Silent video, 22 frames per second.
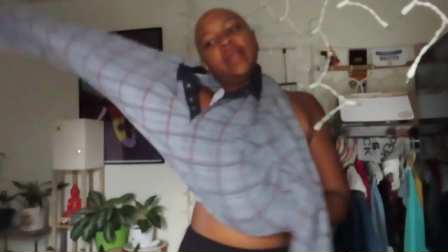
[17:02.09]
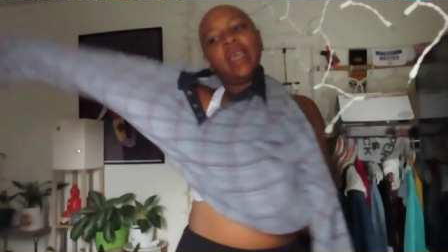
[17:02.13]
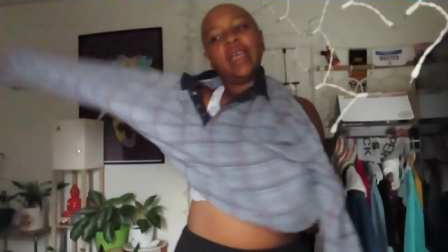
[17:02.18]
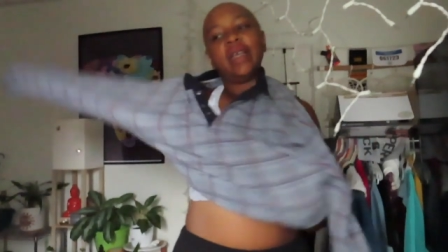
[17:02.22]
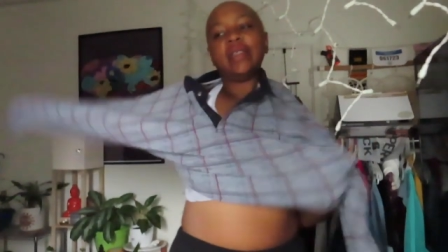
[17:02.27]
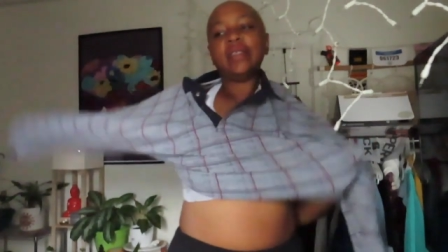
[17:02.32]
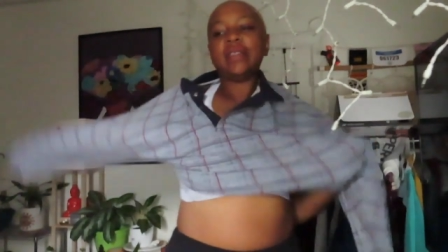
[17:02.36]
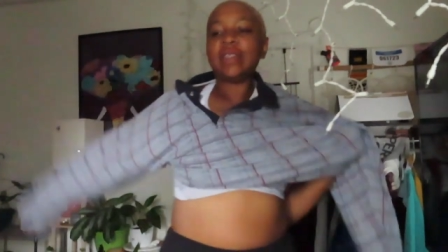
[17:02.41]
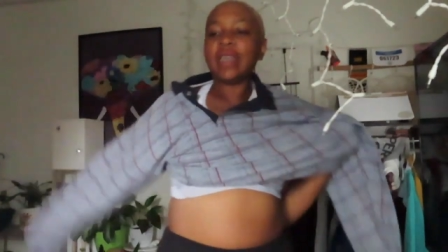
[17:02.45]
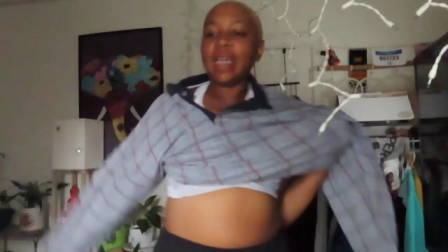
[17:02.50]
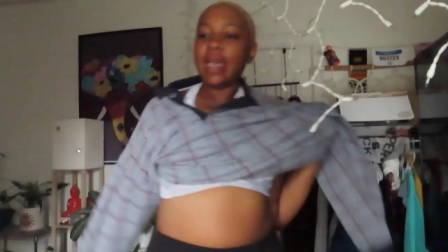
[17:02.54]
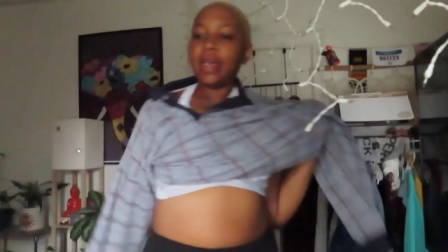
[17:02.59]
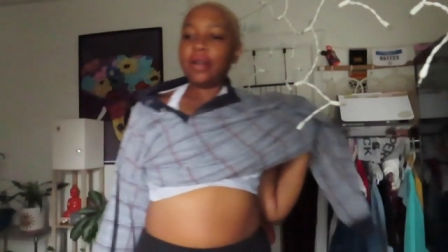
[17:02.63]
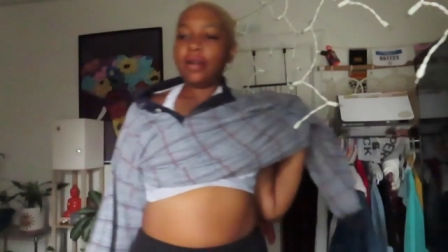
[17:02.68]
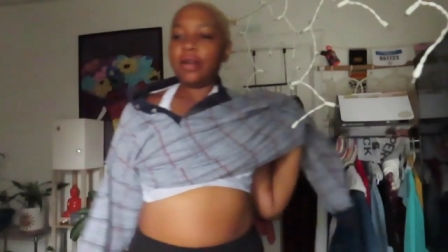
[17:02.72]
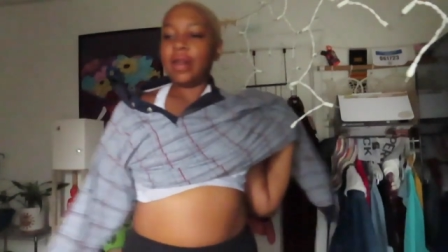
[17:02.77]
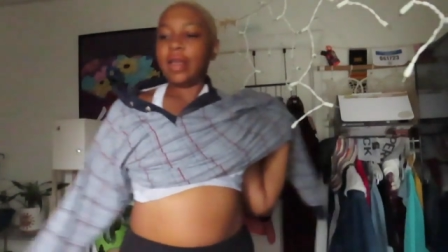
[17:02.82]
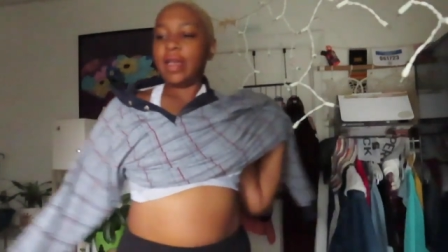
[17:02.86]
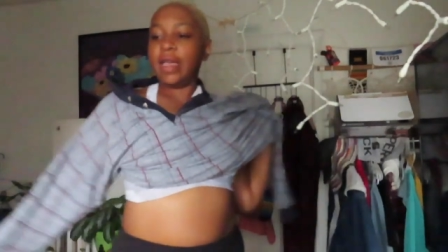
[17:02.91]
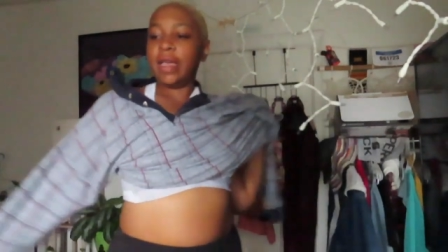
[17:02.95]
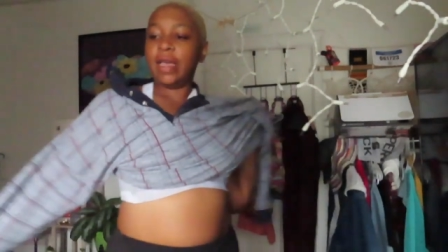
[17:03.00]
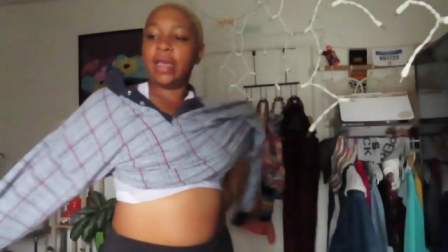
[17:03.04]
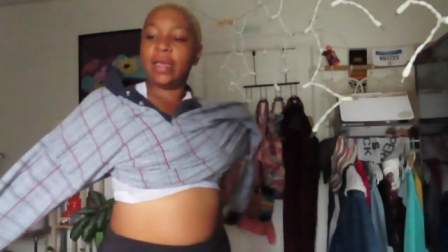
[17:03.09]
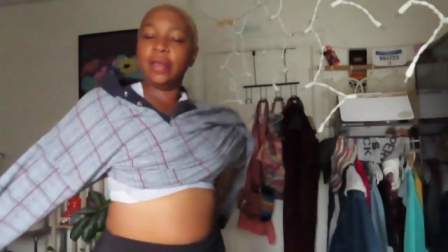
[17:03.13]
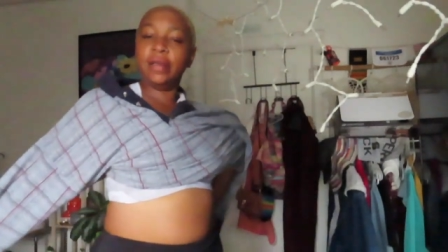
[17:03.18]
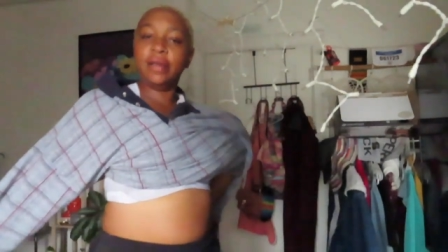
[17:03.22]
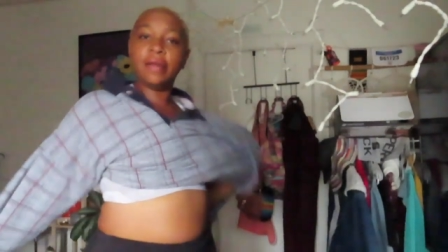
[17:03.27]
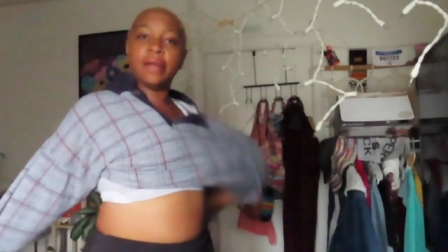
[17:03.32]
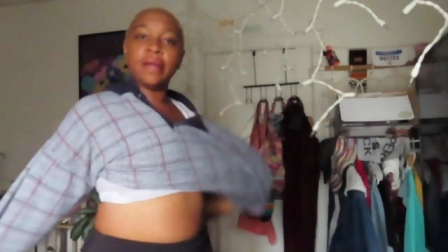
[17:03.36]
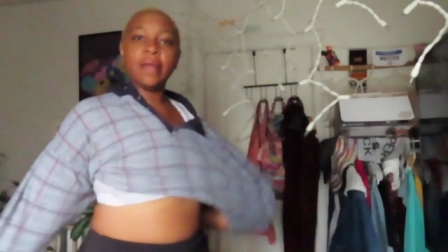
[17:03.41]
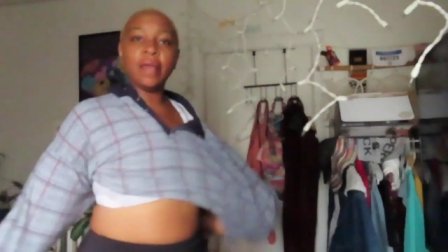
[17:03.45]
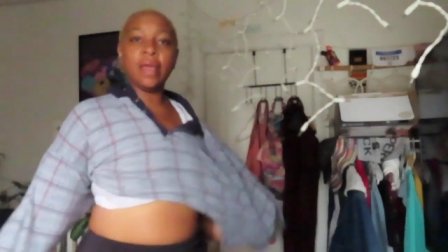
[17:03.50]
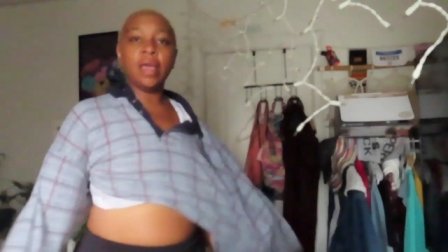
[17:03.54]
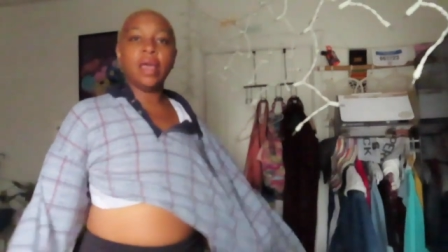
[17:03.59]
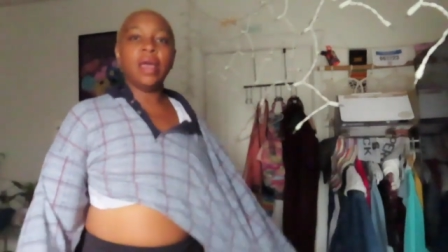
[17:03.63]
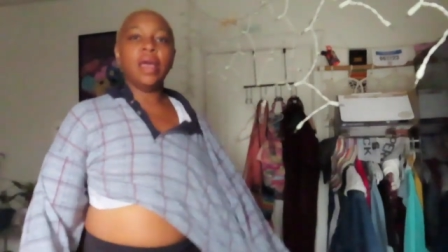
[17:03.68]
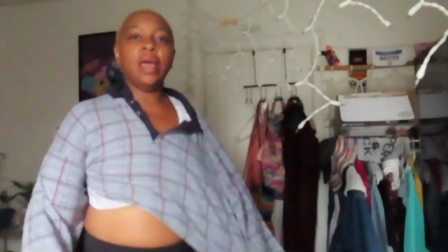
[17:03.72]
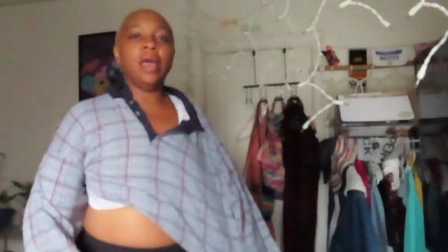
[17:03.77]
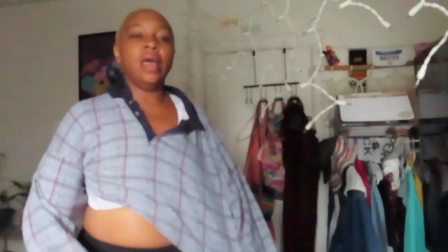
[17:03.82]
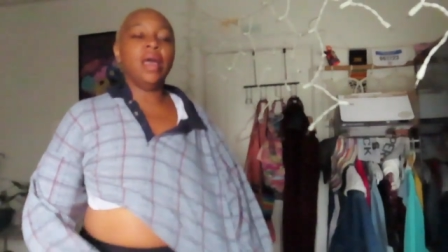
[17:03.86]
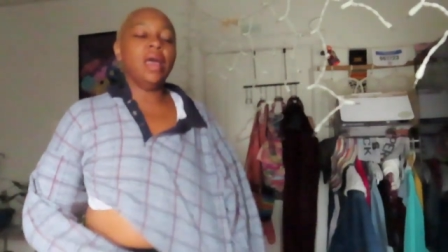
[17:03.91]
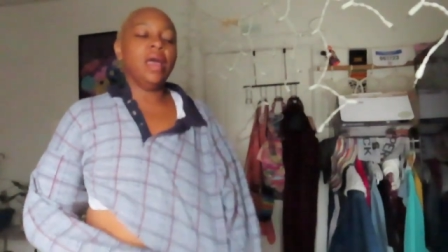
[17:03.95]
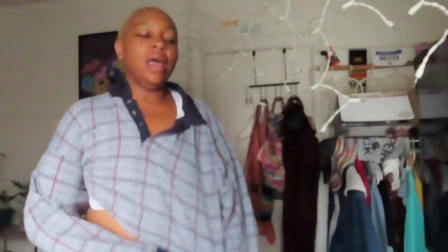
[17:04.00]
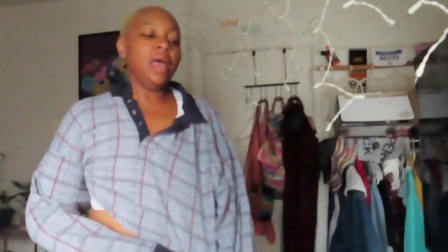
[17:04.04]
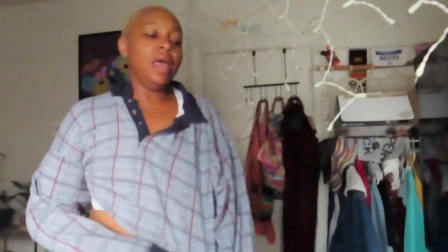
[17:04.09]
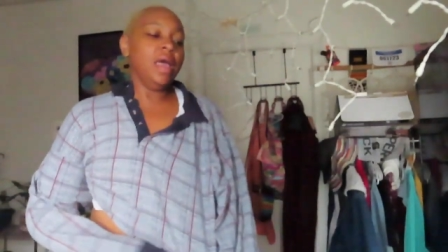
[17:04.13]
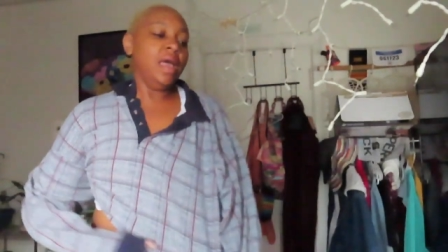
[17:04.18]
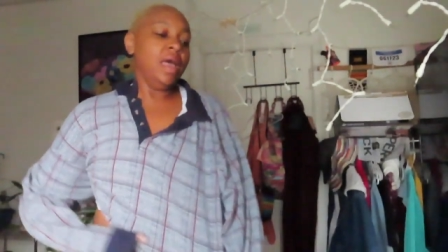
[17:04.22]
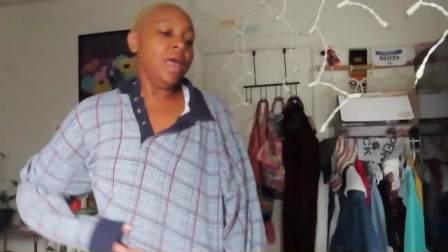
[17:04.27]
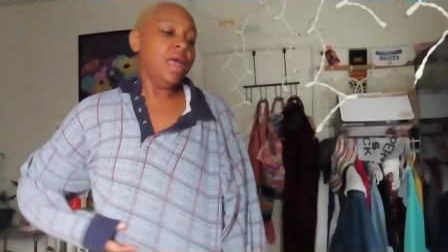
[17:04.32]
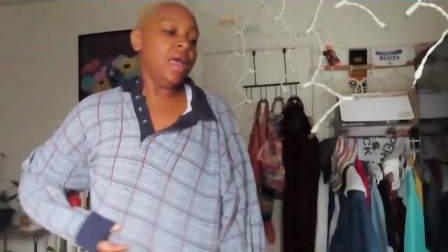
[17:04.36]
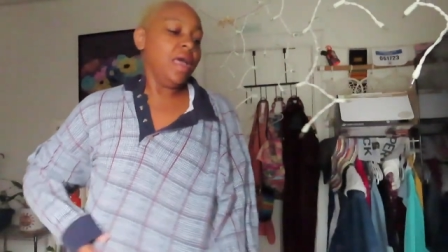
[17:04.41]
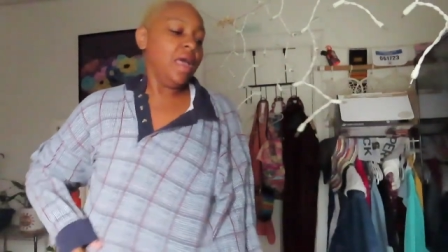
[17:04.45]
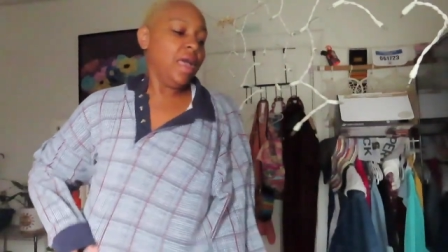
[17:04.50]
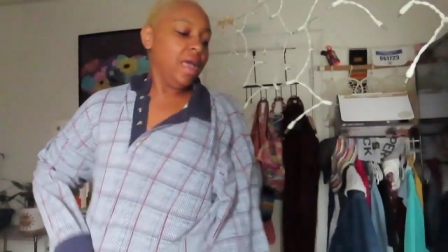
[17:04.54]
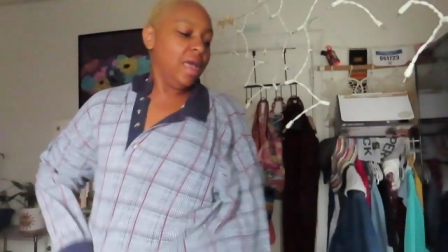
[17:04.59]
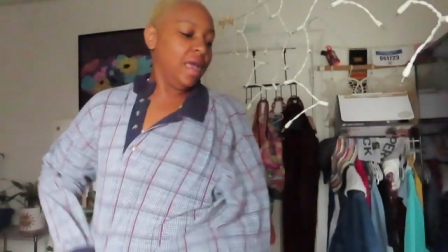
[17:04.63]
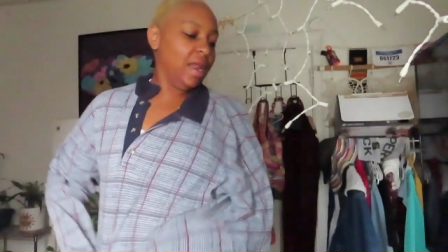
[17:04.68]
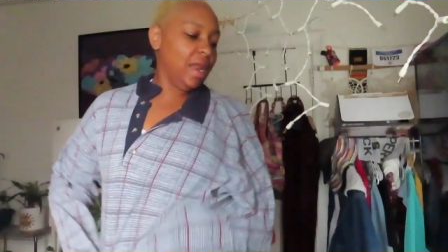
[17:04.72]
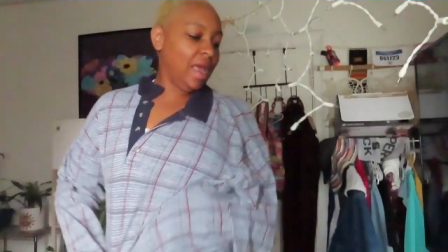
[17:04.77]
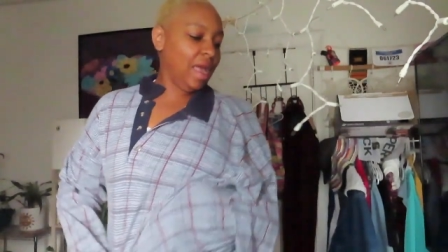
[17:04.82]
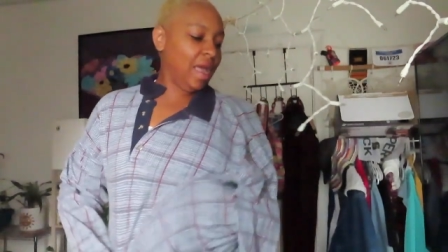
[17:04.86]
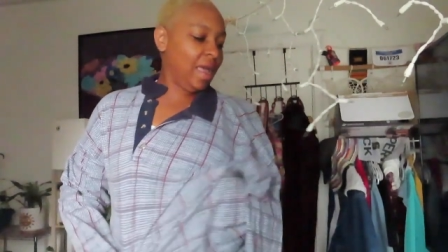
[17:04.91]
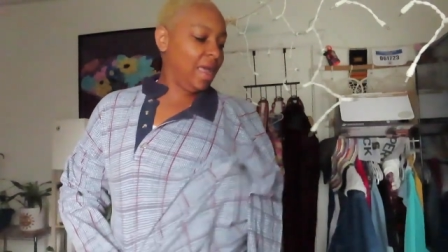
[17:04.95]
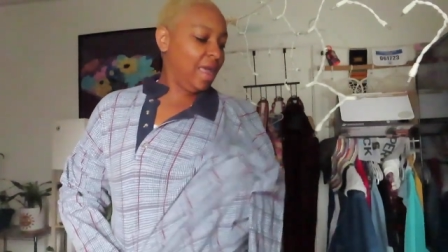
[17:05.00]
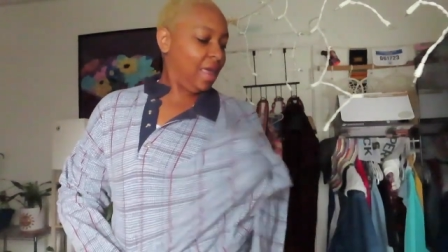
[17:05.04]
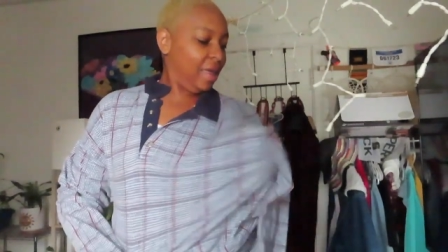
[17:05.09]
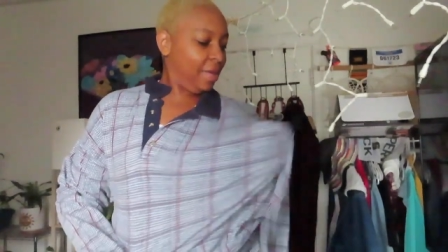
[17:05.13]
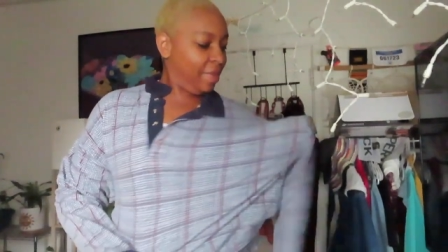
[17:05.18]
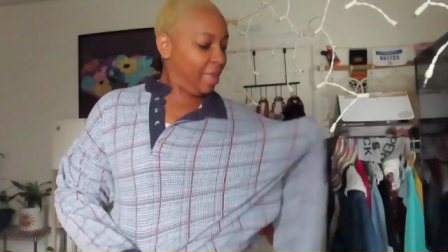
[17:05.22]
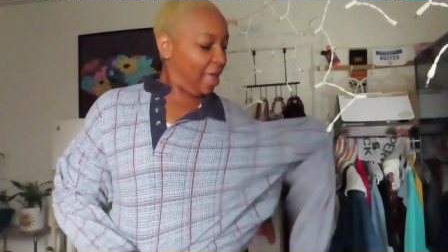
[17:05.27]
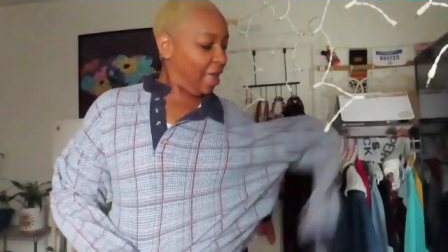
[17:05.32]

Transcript: It's Saturday, and I am